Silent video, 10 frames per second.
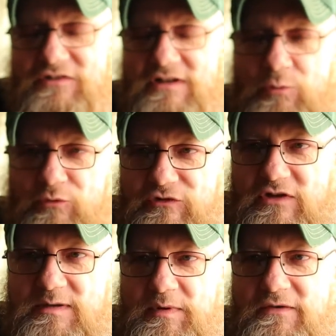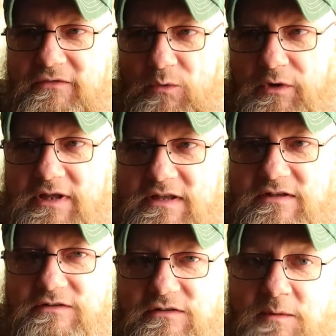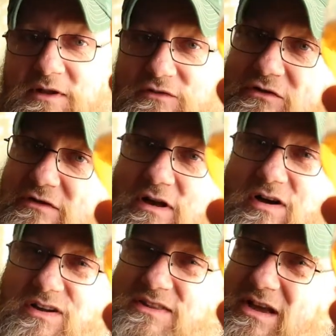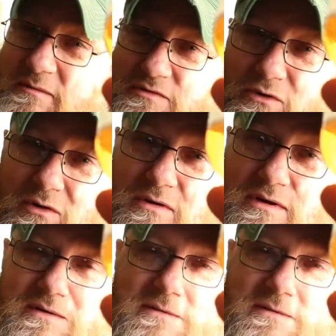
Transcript: is a little steep for what it is. I mean, it's a good lager, don't get me wrong,